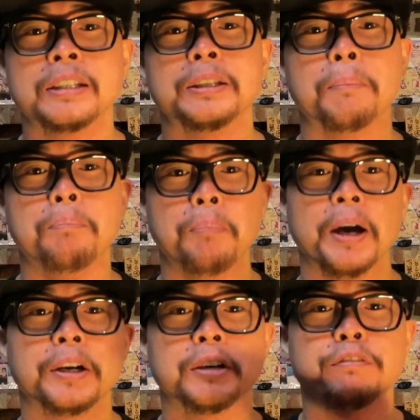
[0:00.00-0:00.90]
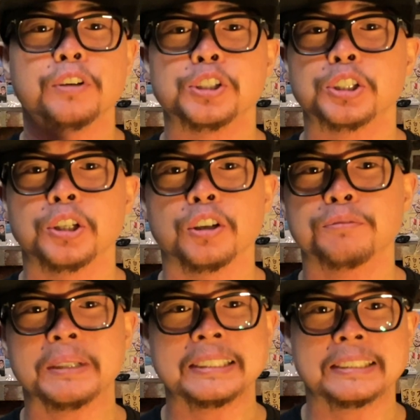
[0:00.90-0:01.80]
the better version of
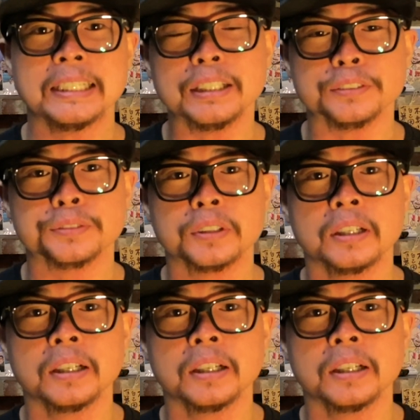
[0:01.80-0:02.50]
myself.